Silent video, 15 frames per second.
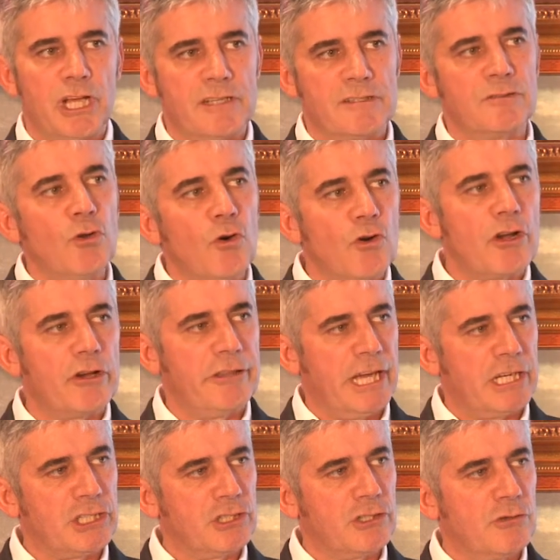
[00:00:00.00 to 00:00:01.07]
has no
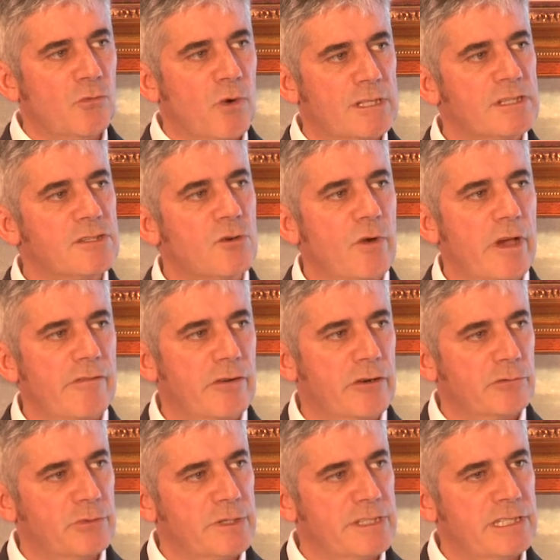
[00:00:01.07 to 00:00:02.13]
connection
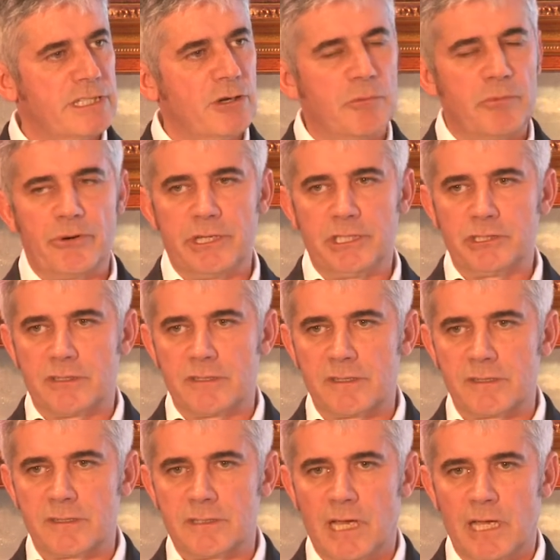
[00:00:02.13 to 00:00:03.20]
whatsoever with the
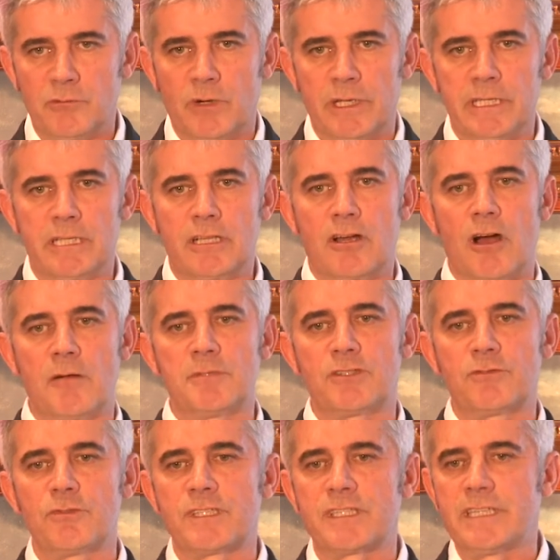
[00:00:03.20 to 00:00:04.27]
operations. And when it comes
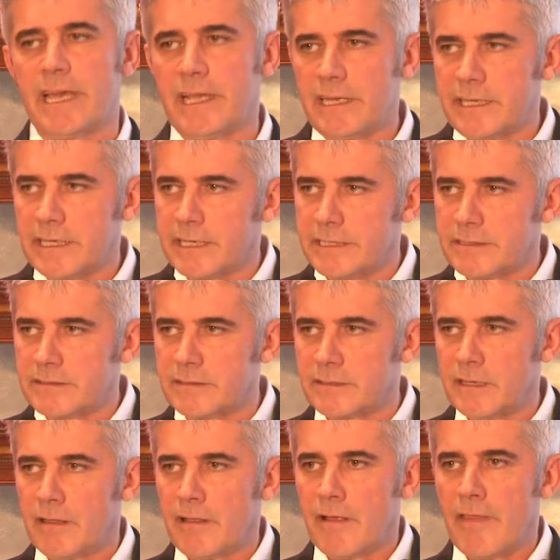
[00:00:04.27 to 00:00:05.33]
to scaling it,
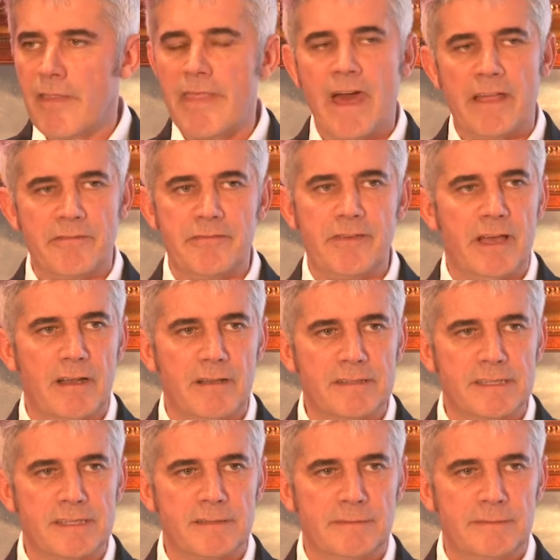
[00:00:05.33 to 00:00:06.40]
that
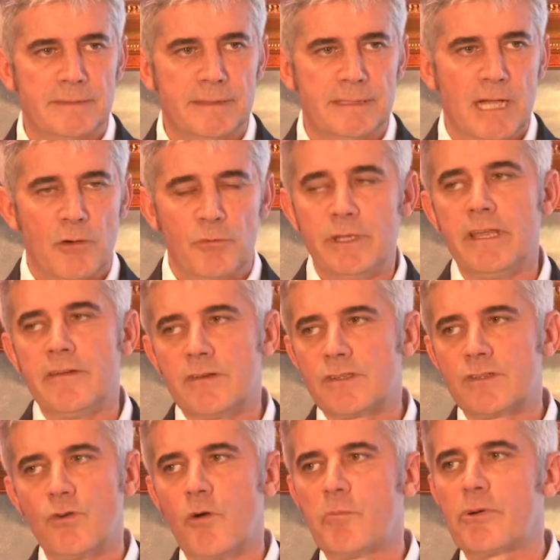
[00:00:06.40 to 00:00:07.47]
fails. We never
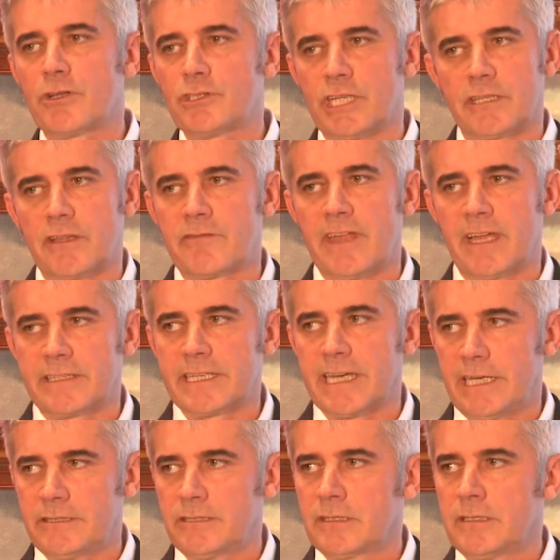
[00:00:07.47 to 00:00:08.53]
saw a project of that
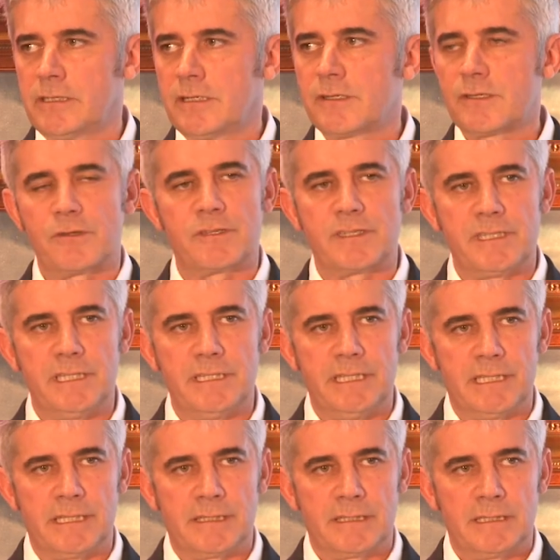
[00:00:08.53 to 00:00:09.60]
kind
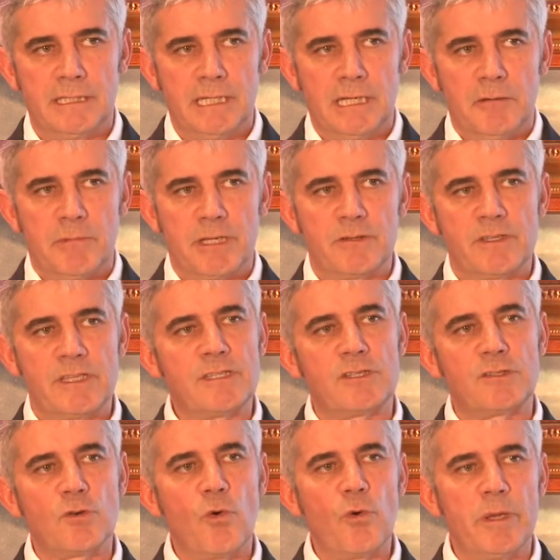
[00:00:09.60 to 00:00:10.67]
succeeding because it's
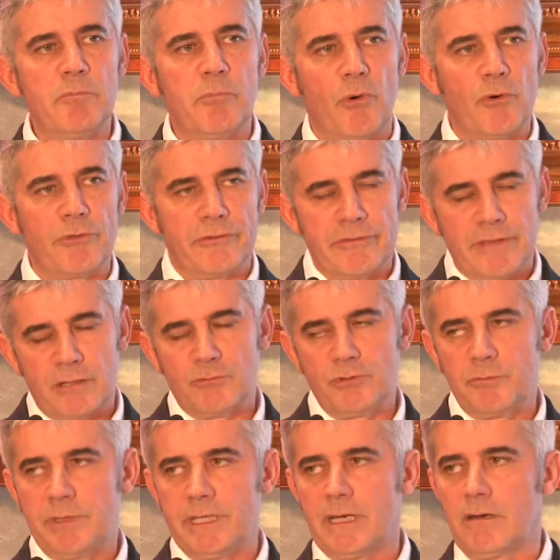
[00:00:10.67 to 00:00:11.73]
so important that
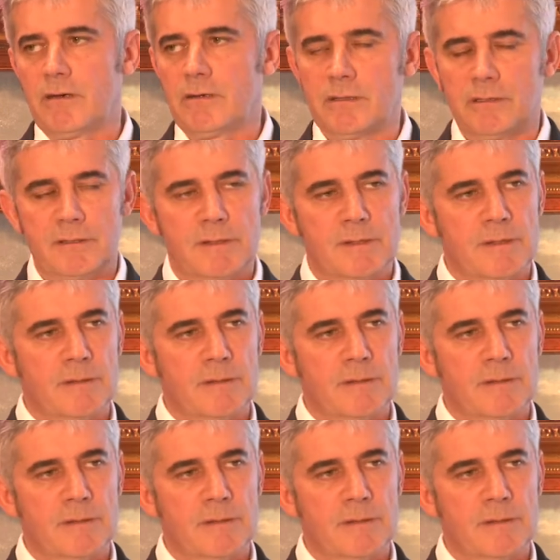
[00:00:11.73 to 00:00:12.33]
would be our,